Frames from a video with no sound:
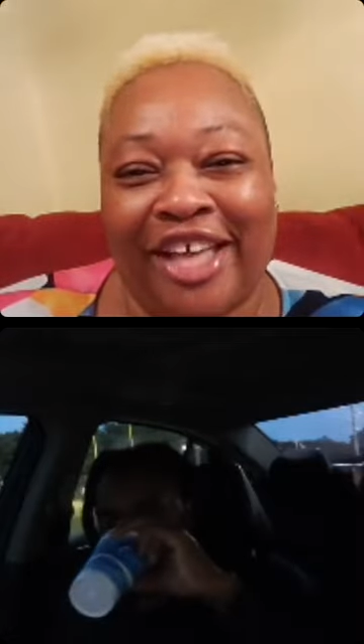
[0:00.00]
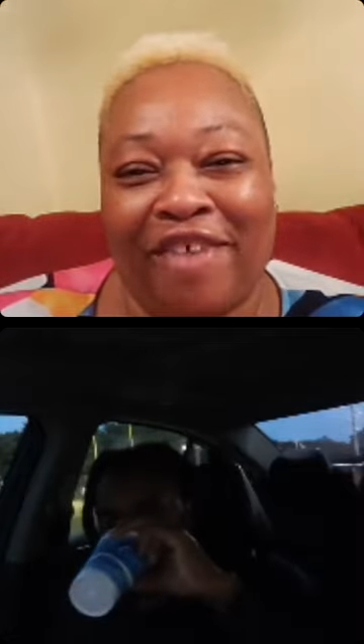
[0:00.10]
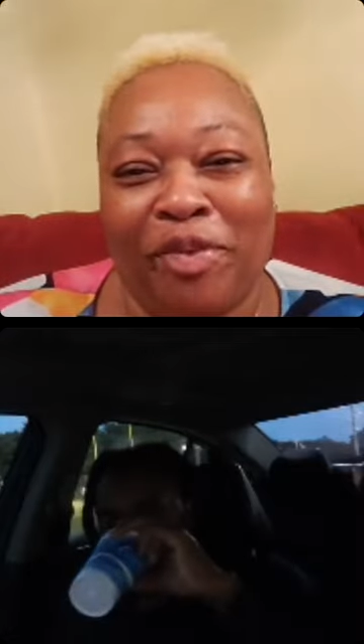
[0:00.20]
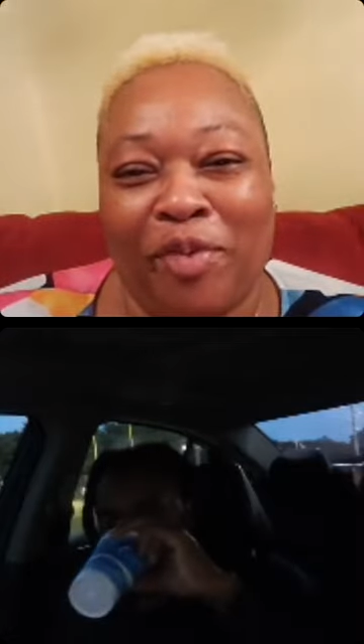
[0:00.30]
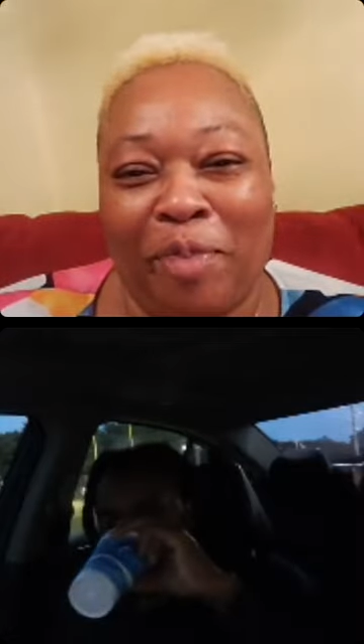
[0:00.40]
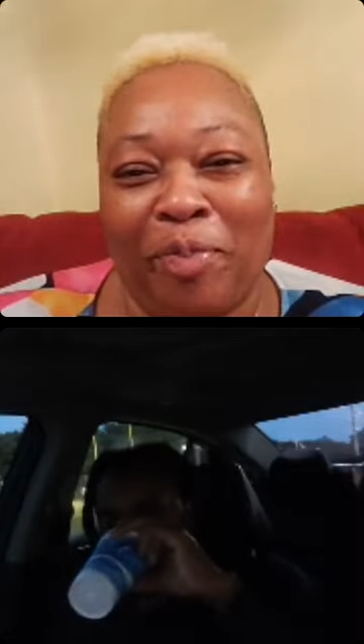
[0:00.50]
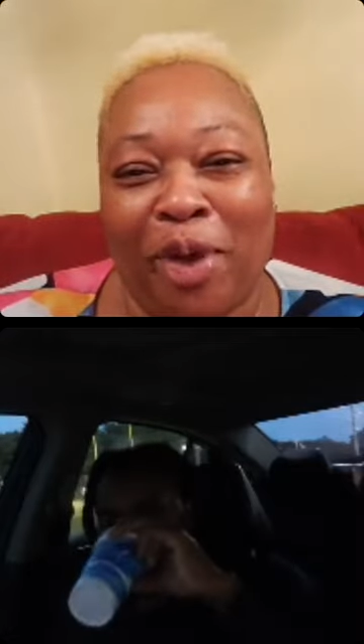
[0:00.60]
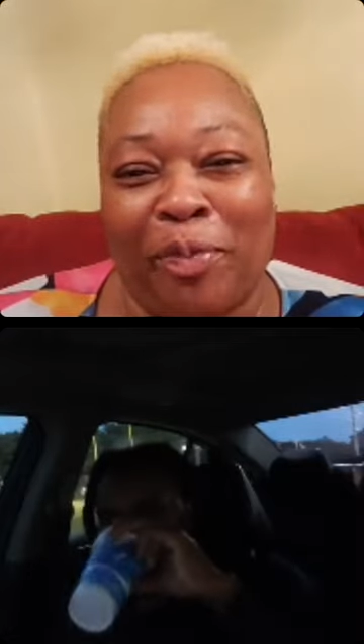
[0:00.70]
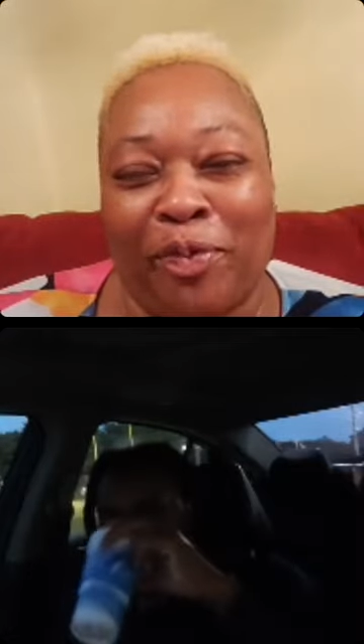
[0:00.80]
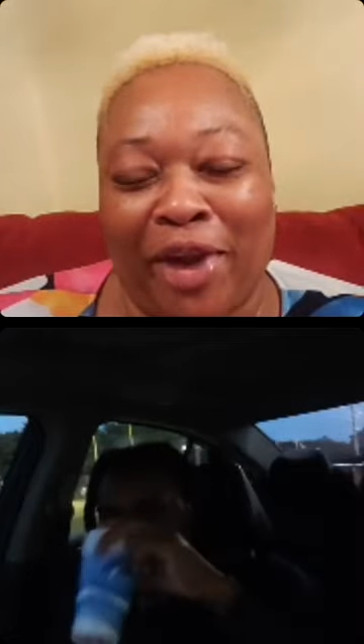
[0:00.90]
71
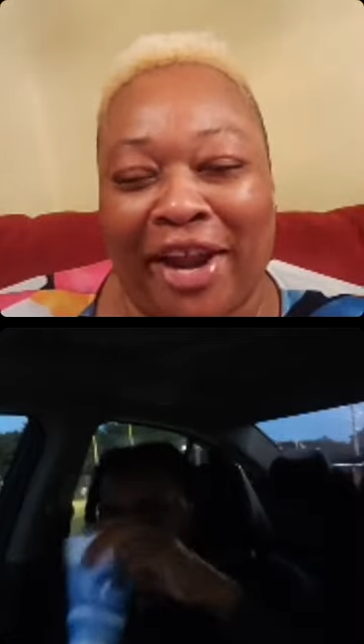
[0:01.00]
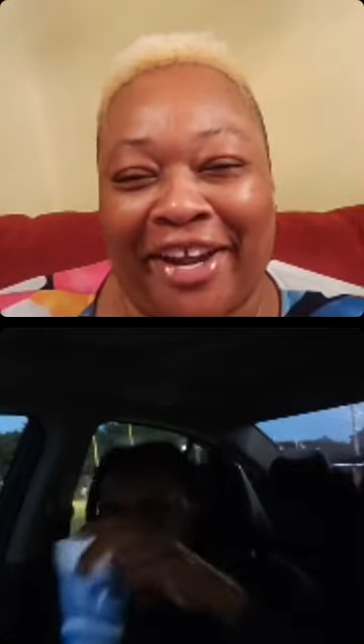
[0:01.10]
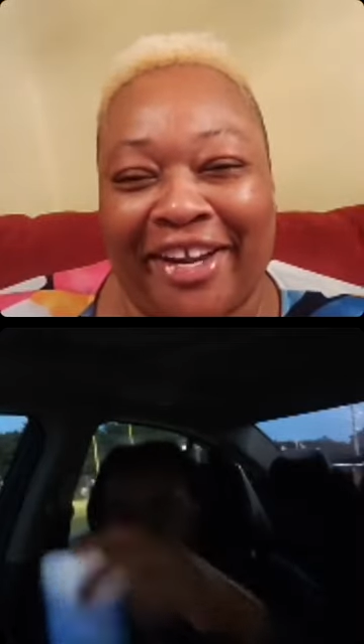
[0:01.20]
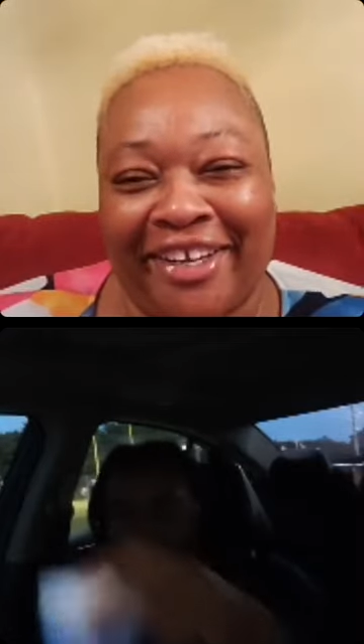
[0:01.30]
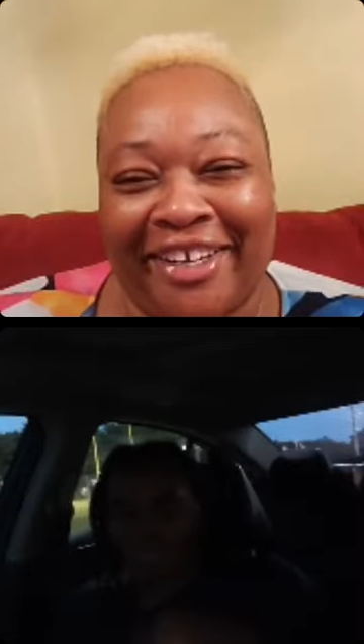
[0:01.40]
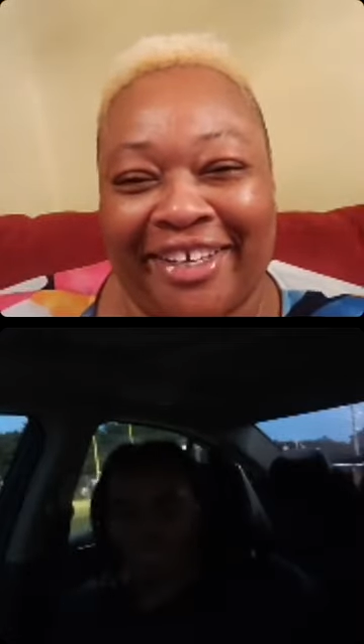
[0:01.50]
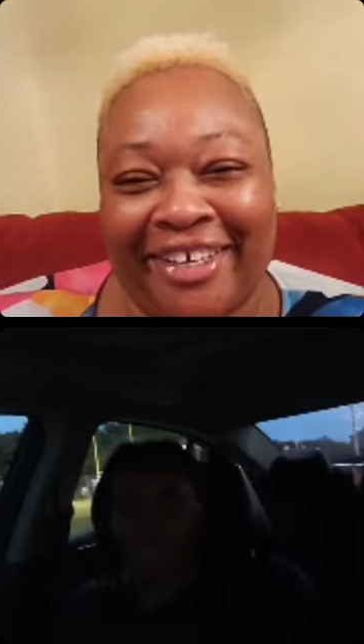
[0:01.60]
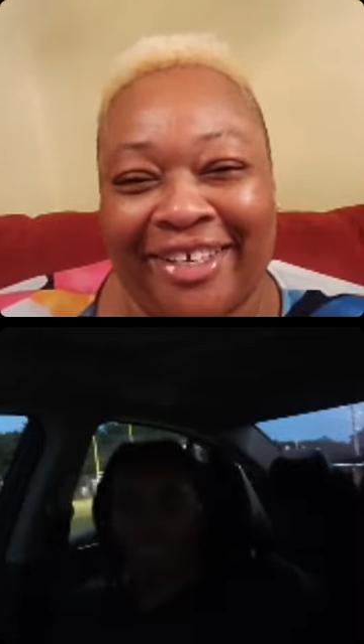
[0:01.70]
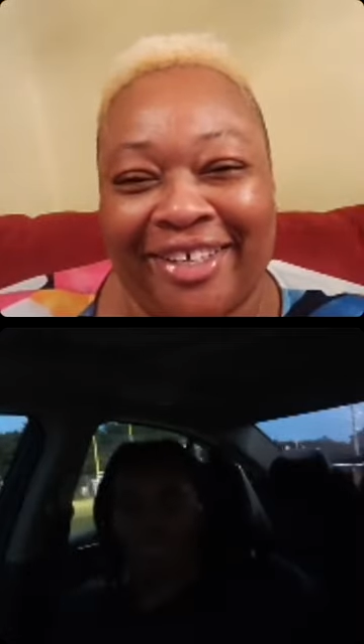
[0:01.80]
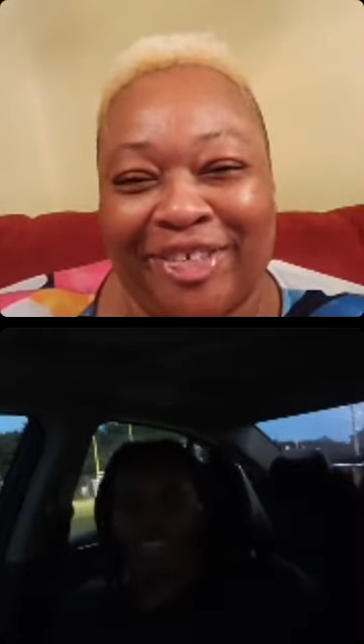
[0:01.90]
Purple Rain.
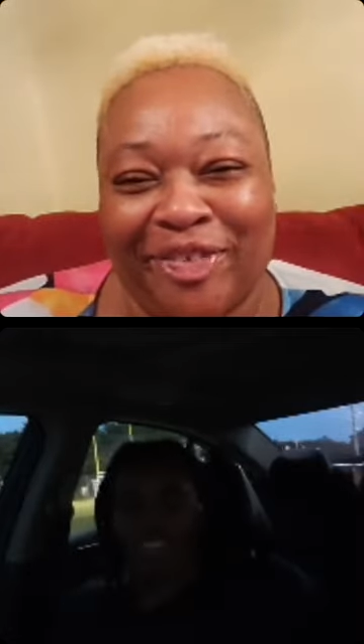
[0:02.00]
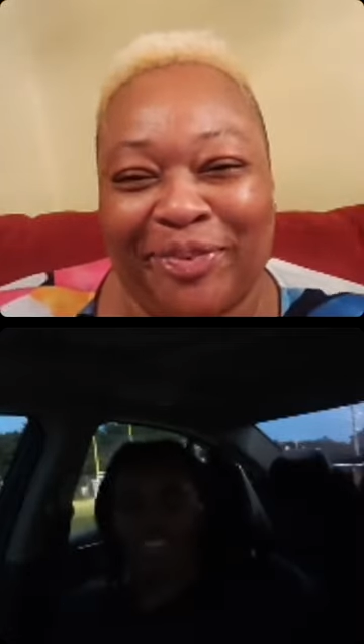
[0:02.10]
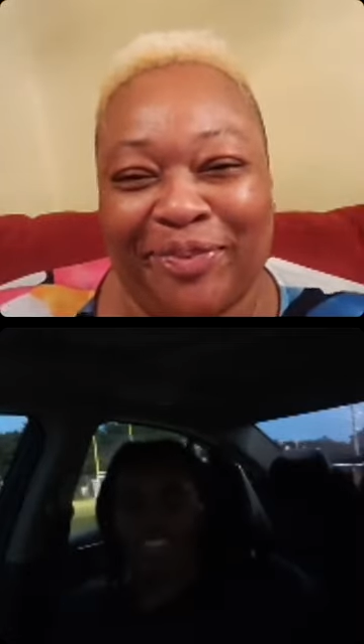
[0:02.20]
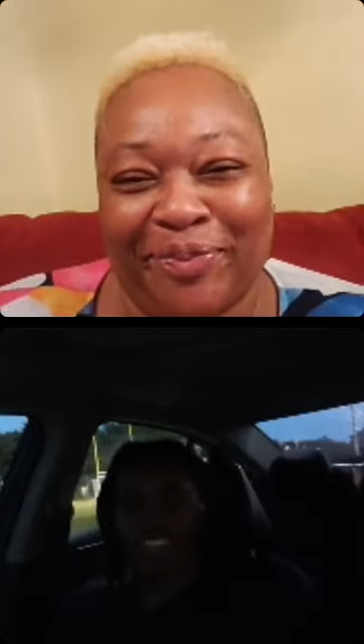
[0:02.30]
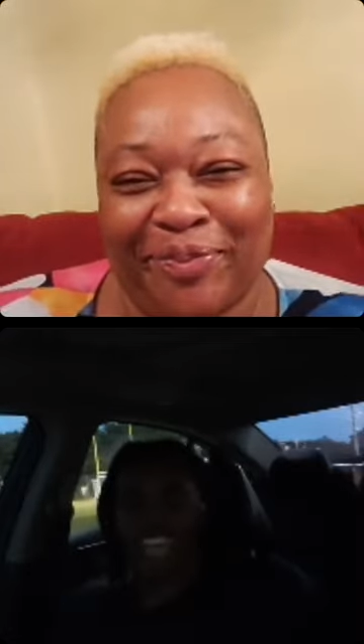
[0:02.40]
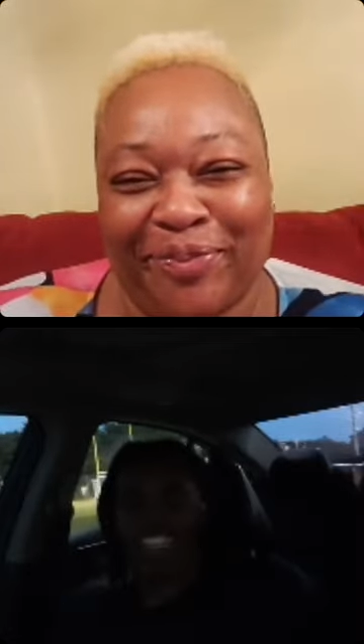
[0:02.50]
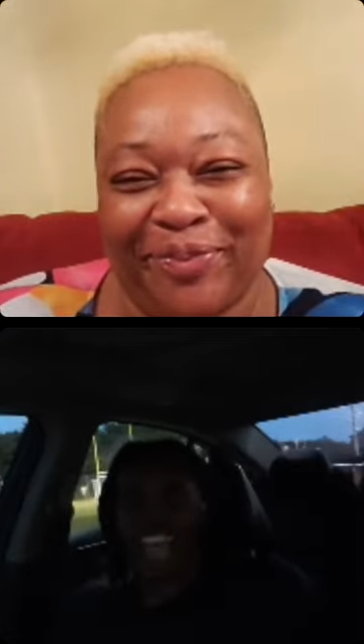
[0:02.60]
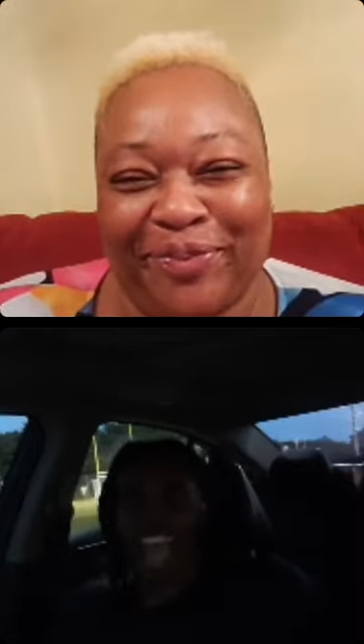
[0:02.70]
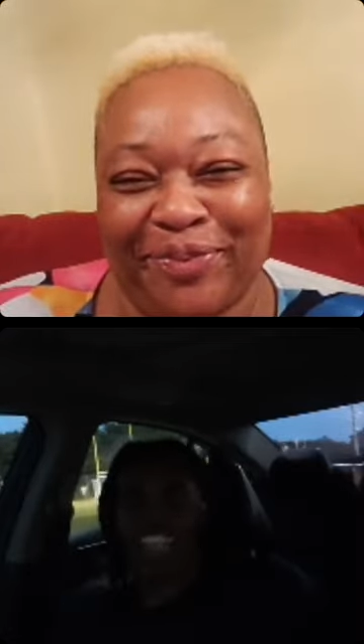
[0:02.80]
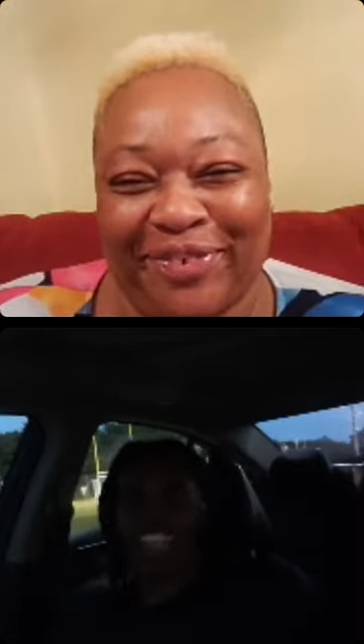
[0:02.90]
Okay,
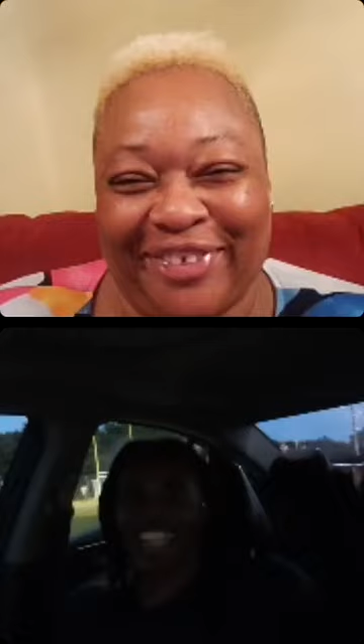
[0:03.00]
Jack.